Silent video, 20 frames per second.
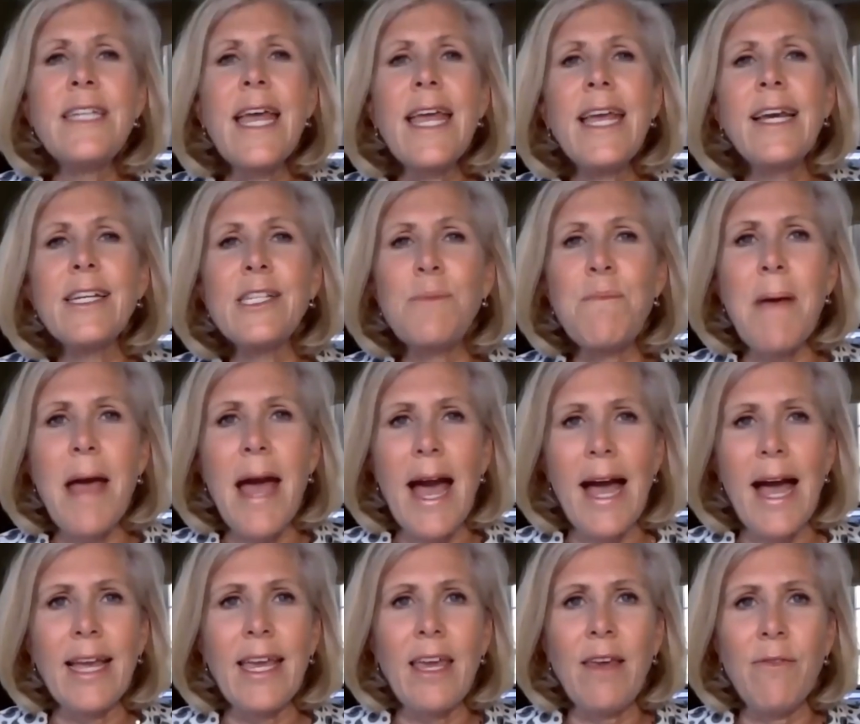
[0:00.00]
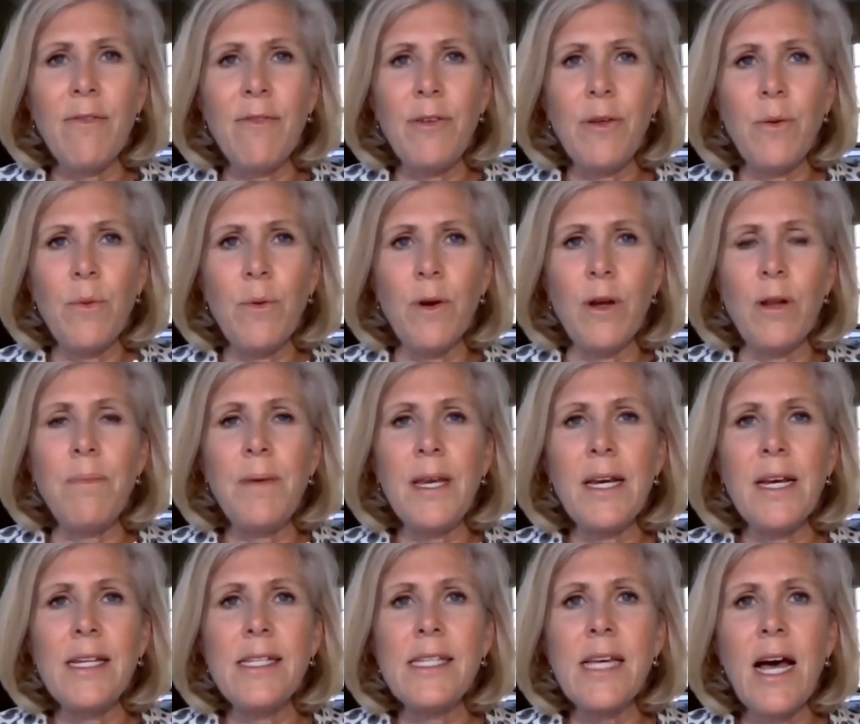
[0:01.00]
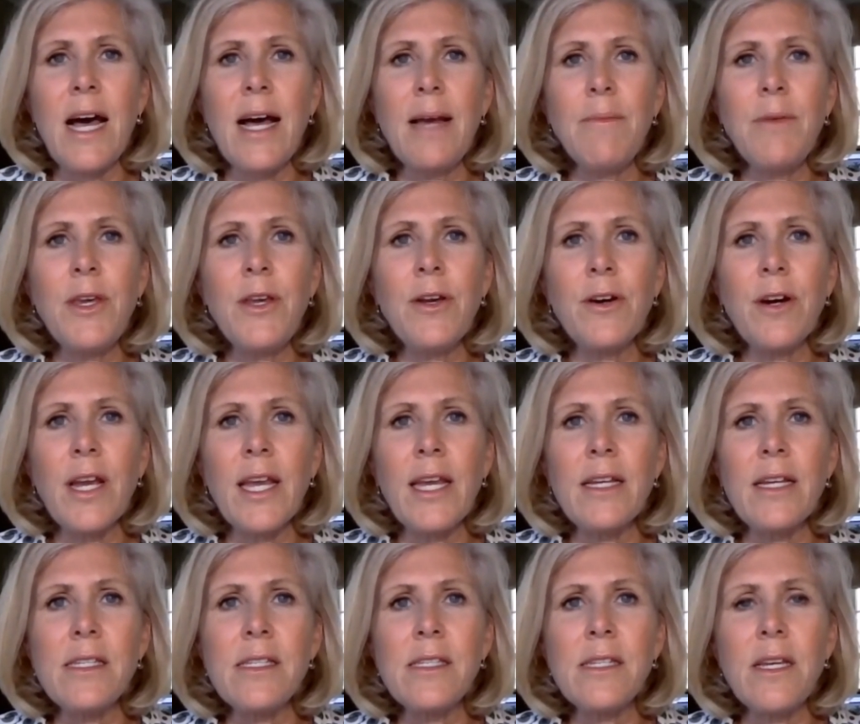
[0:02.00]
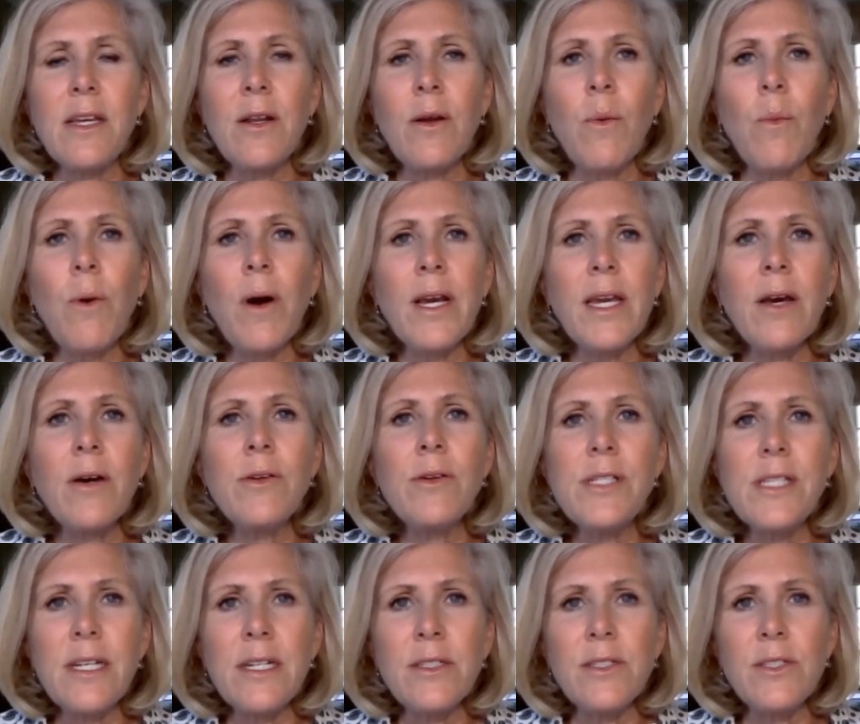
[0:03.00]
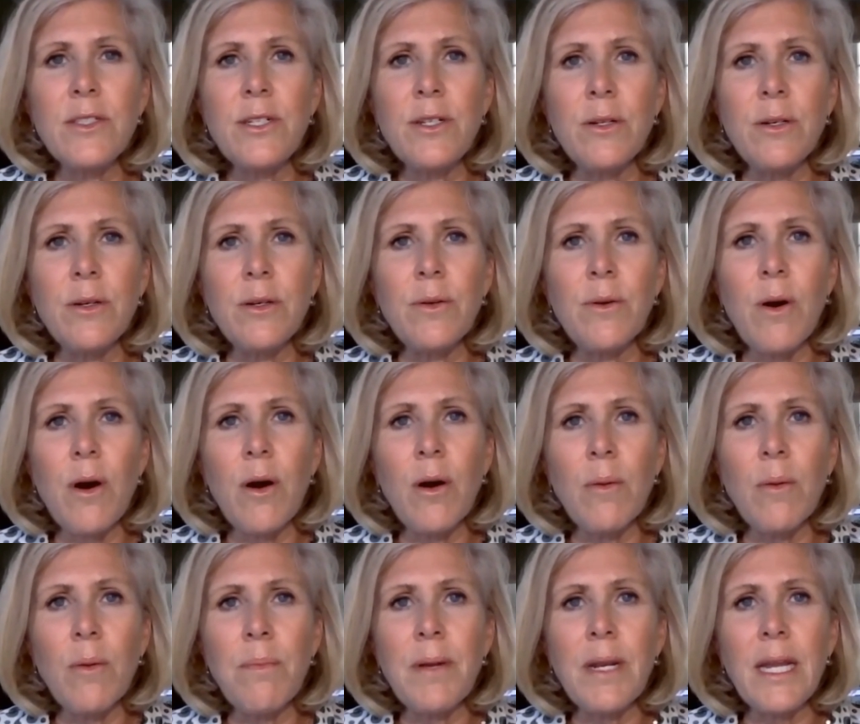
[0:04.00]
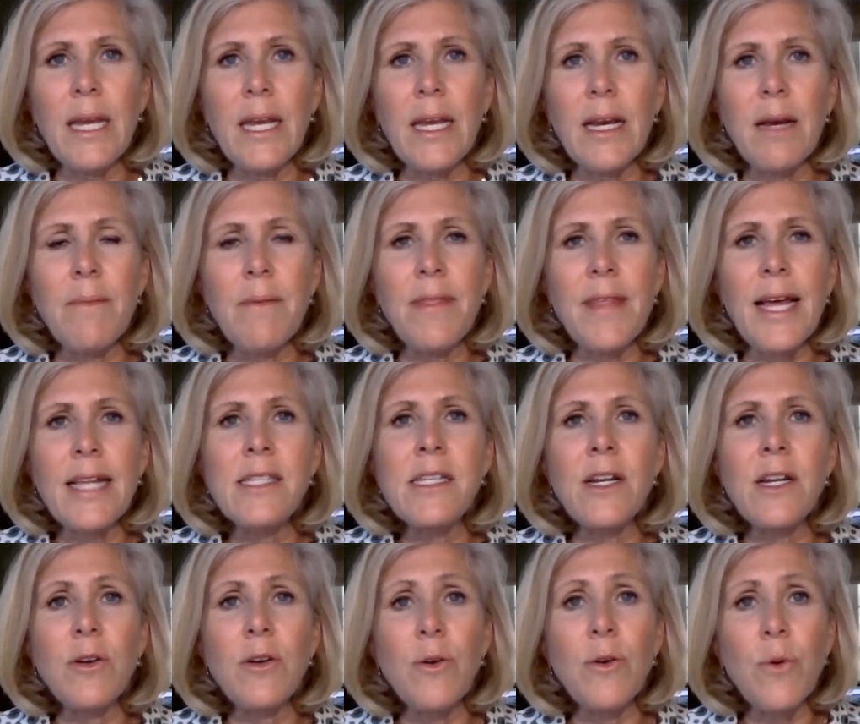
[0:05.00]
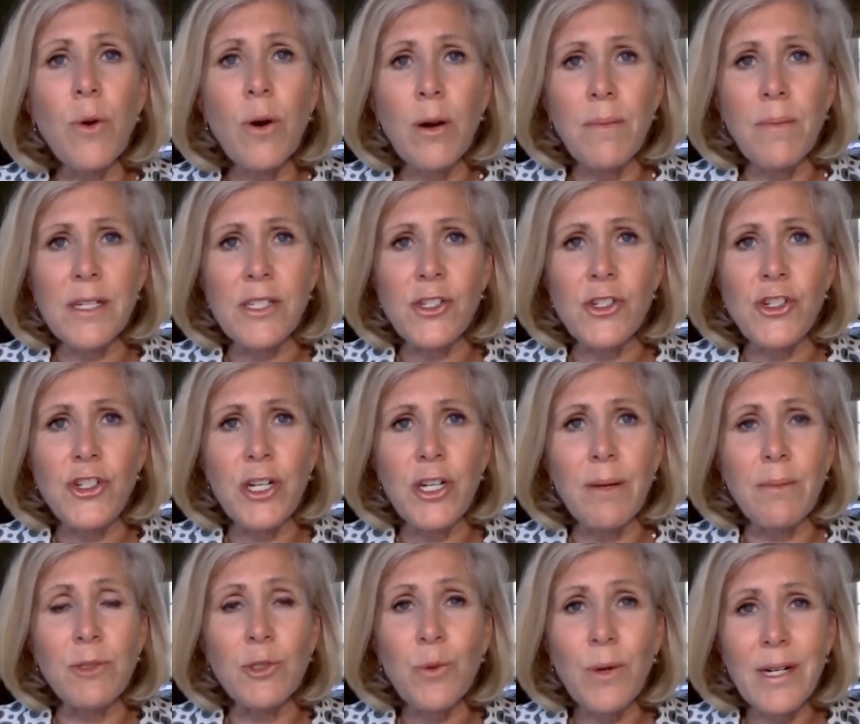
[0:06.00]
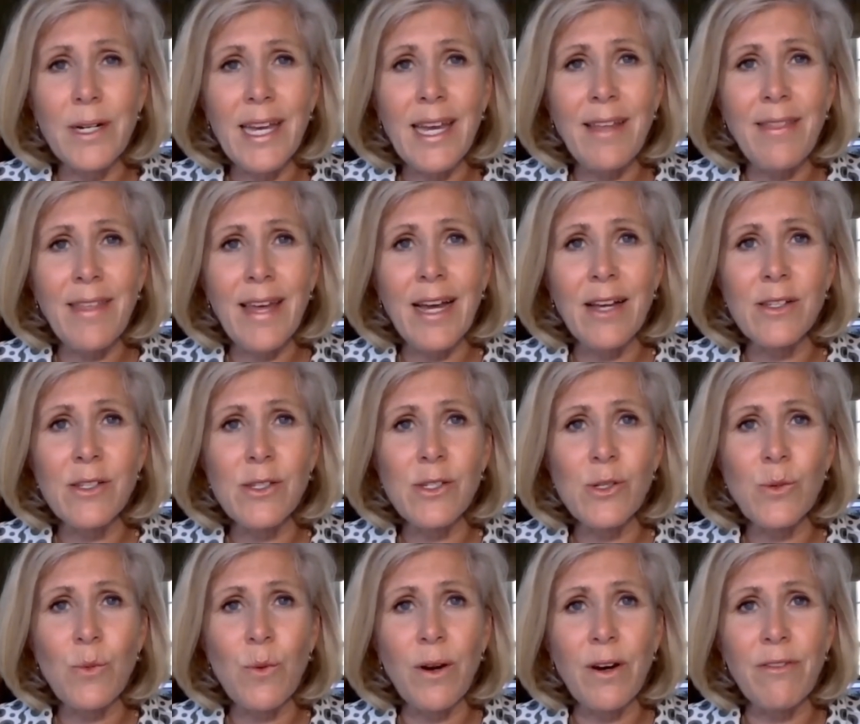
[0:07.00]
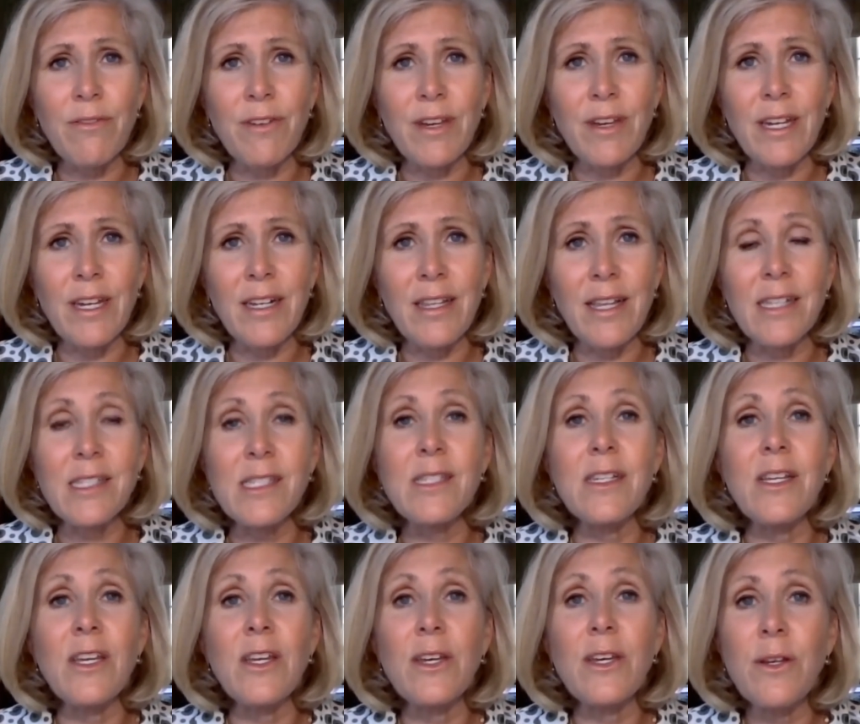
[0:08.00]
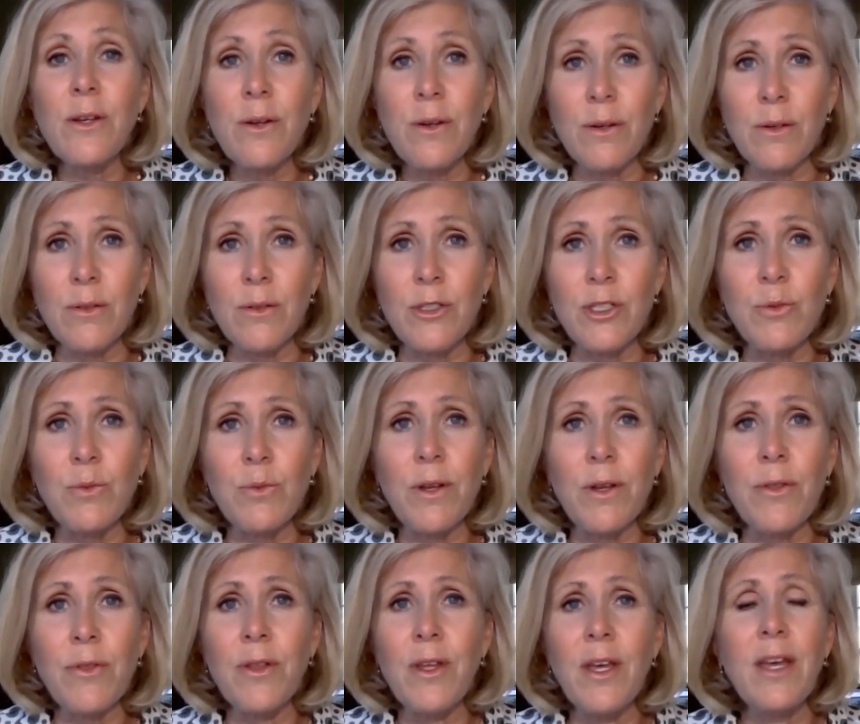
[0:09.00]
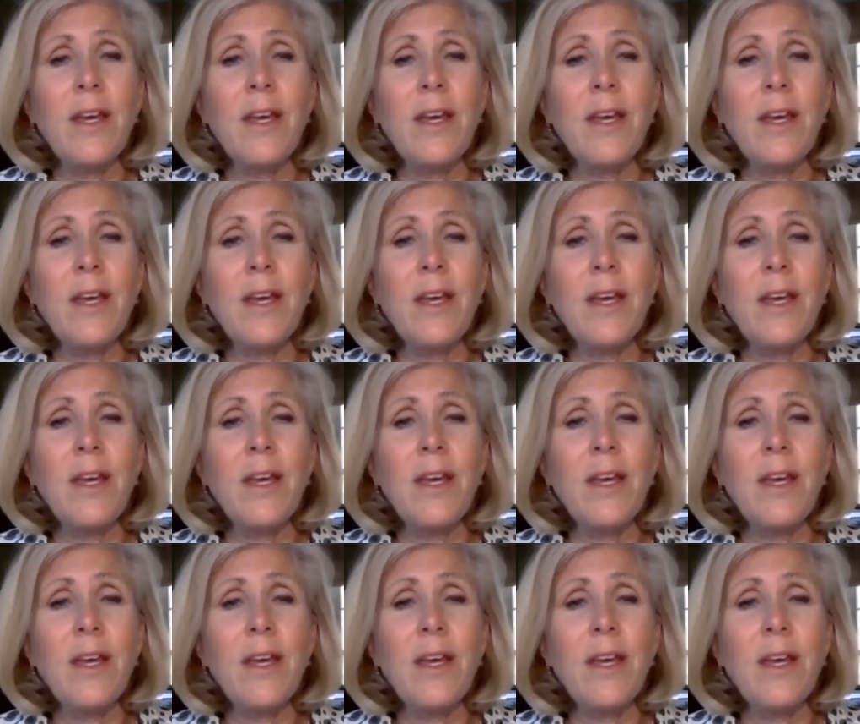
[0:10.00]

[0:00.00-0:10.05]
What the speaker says: take us back, if you would, because I'm curious, what goes into opening. I mean, that's an enormous gym, 28,000 square feet. That's huge, with